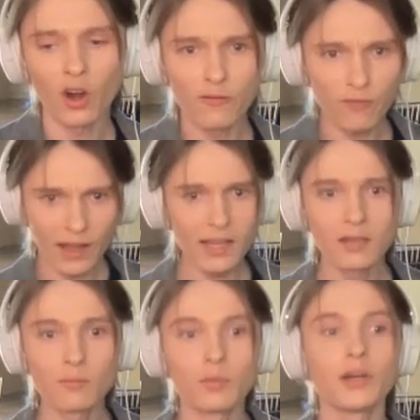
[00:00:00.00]
are
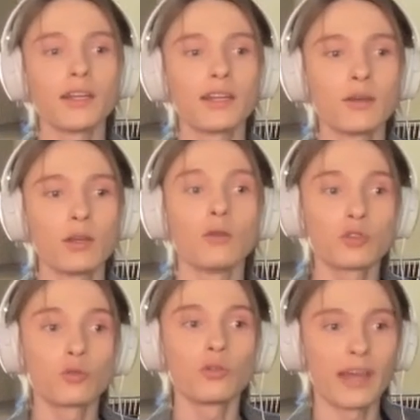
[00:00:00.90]
fine, but it
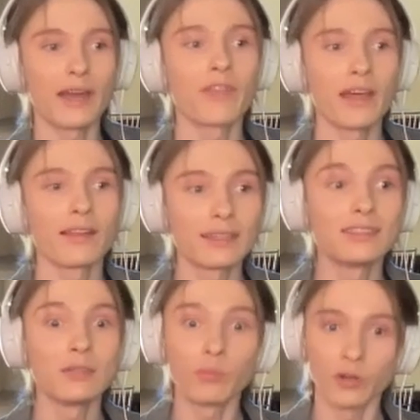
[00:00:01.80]
was cool to have that like
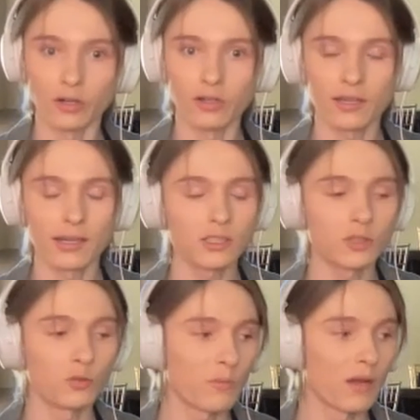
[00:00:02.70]
deeper
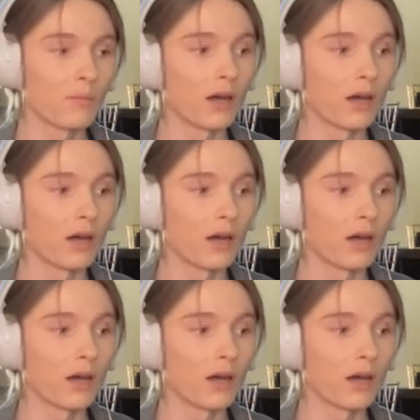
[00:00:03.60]
connection with my